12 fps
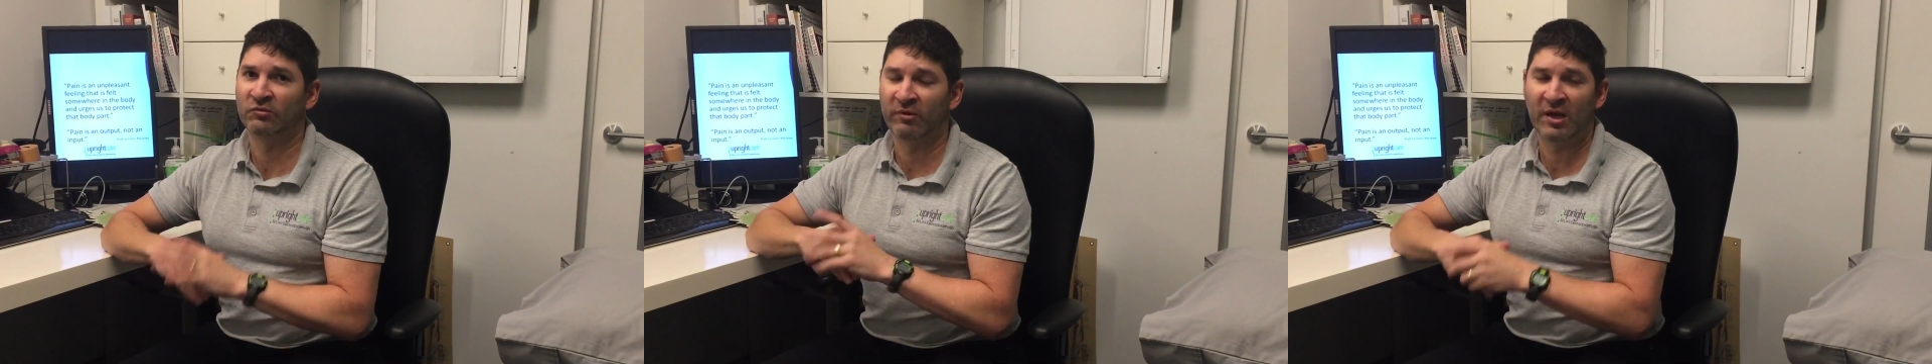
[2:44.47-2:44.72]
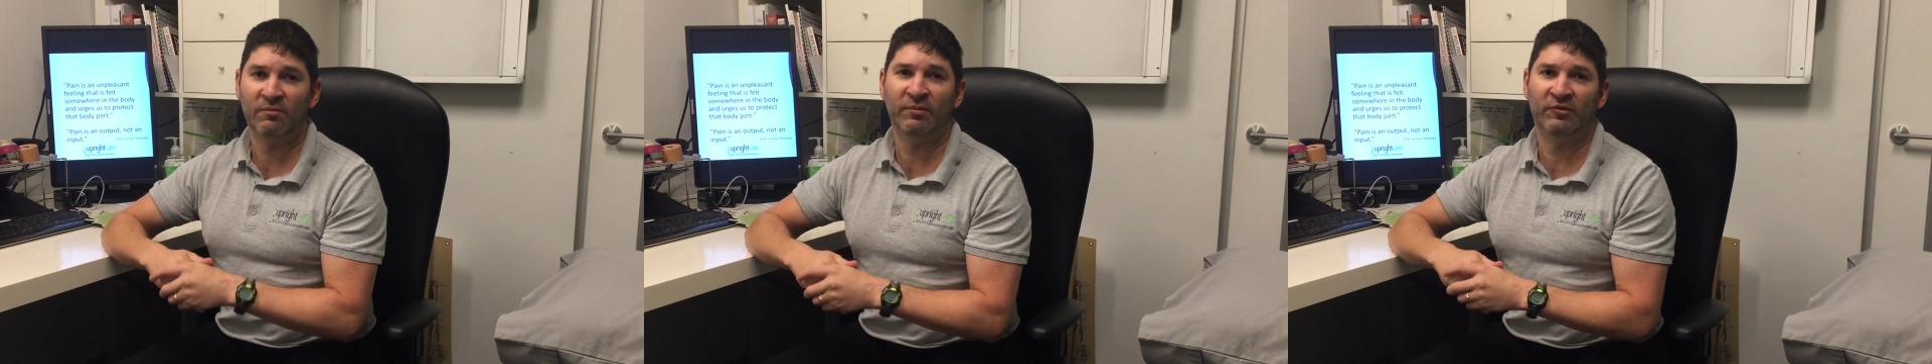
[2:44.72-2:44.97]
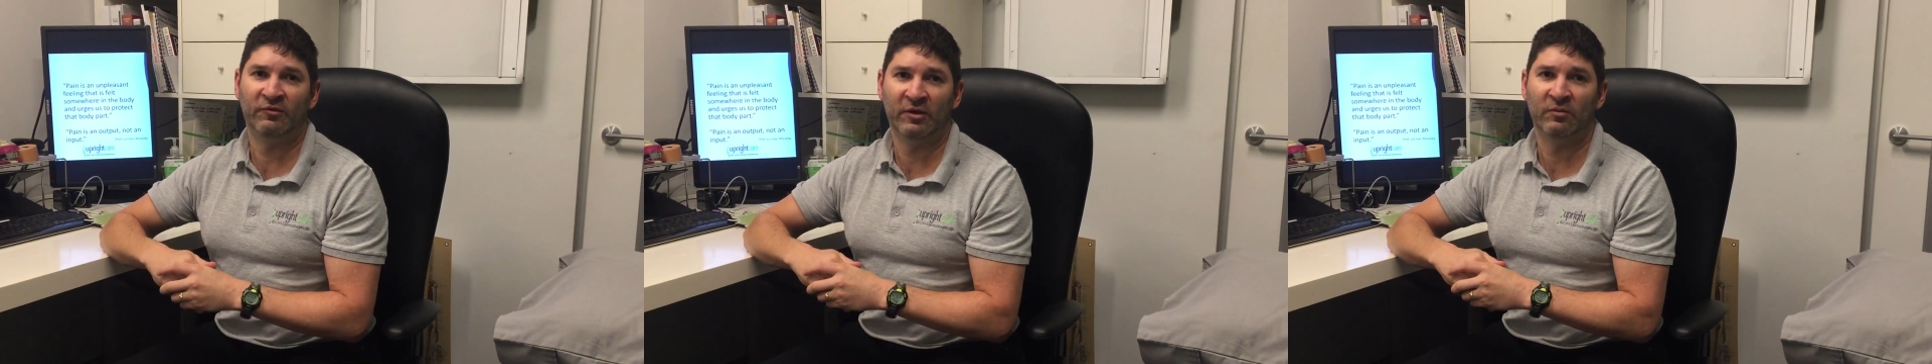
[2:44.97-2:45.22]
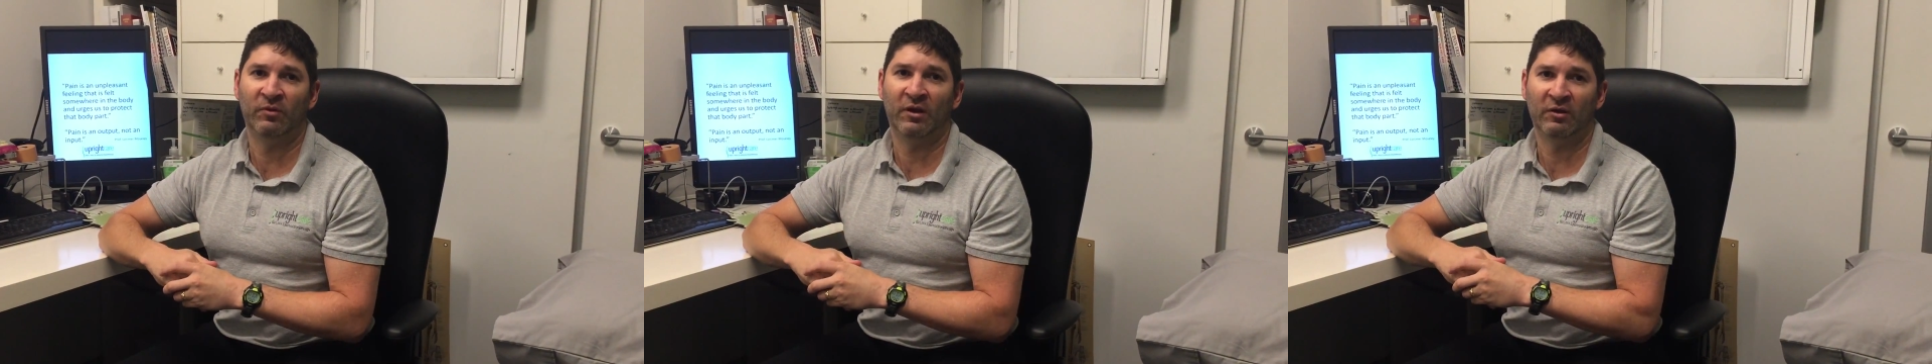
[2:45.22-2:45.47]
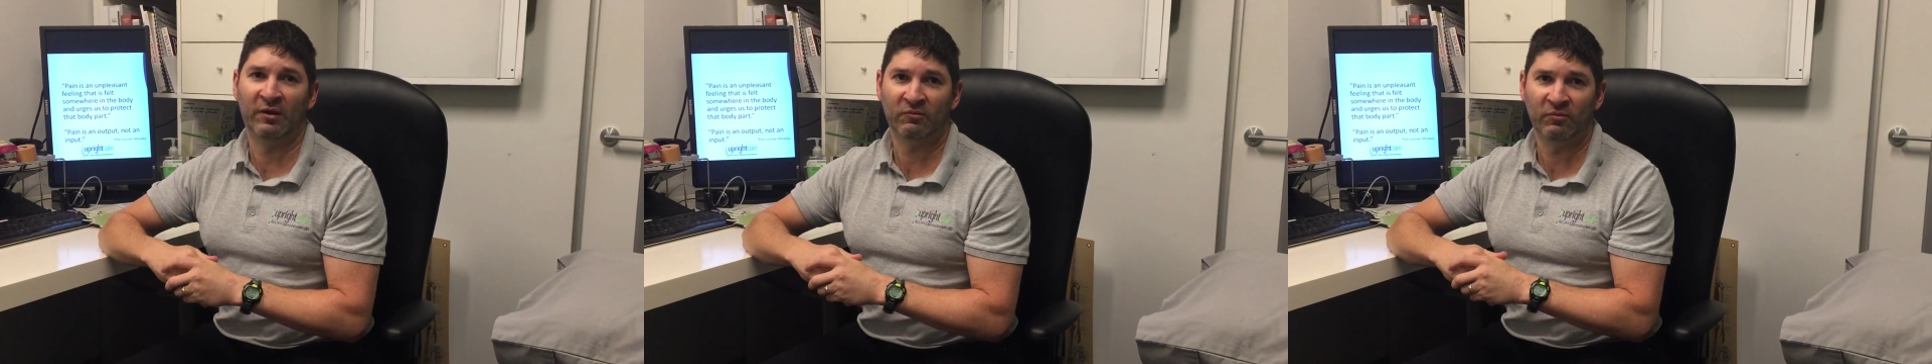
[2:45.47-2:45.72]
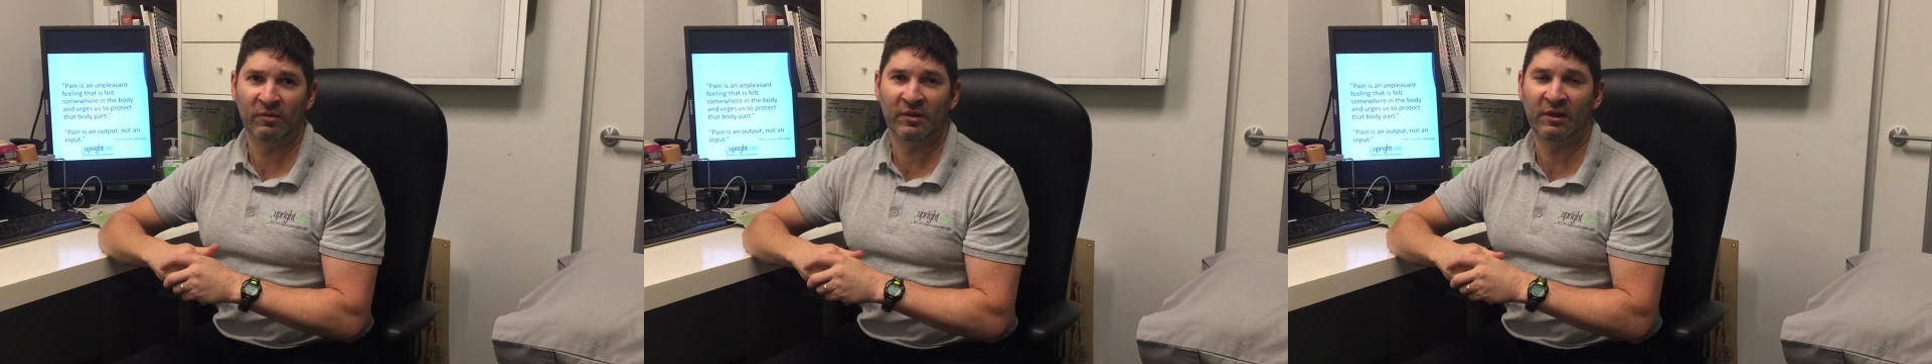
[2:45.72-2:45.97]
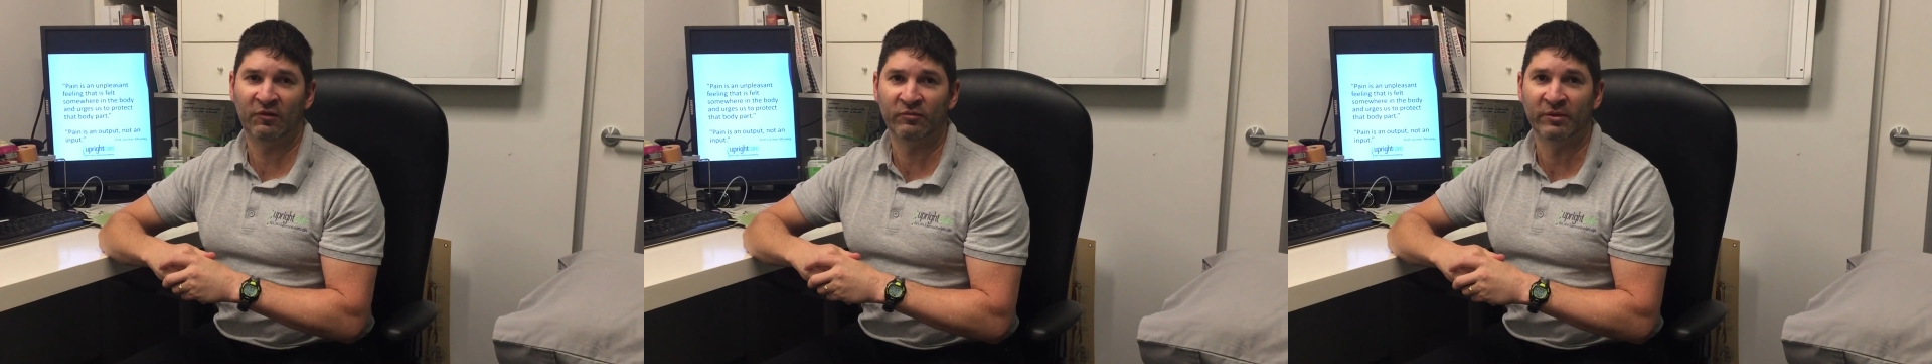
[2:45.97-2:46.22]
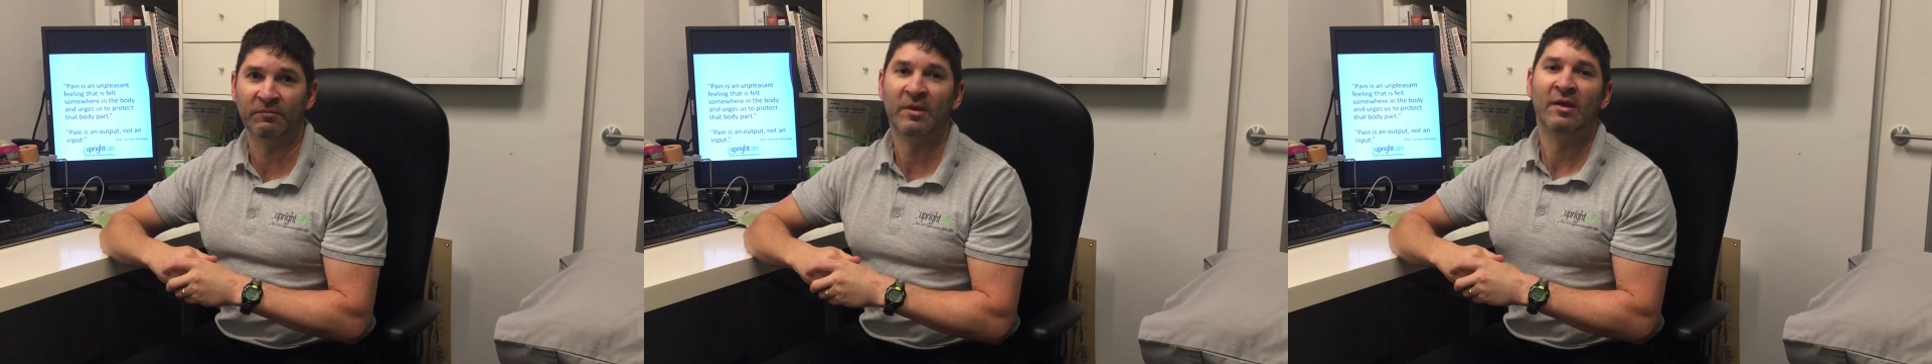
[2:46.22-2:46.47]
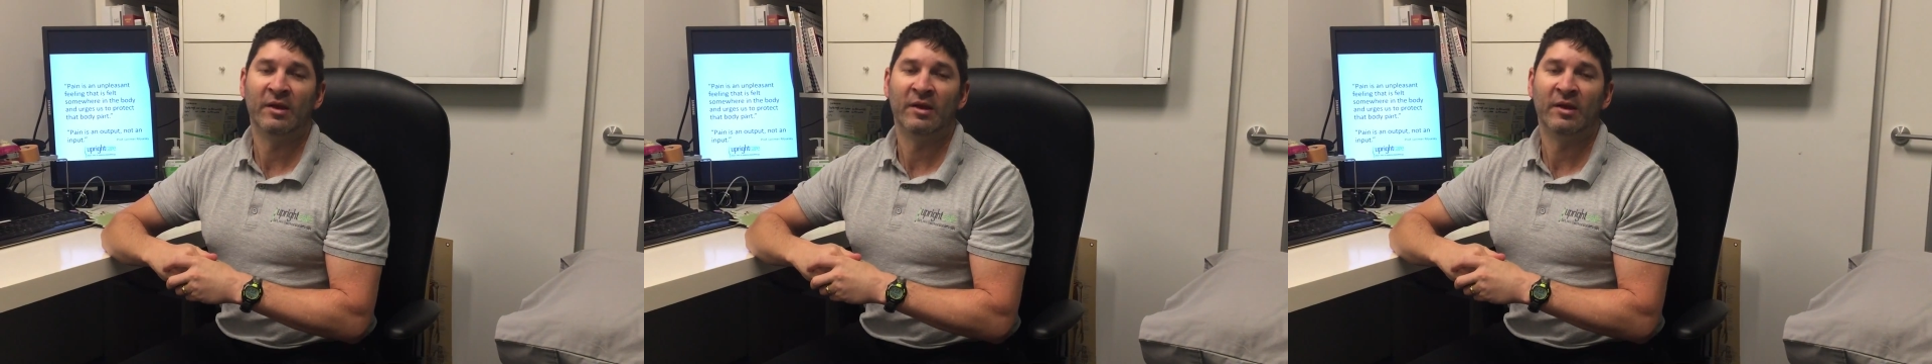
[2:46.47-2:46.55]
we're happy to help you out with that as well.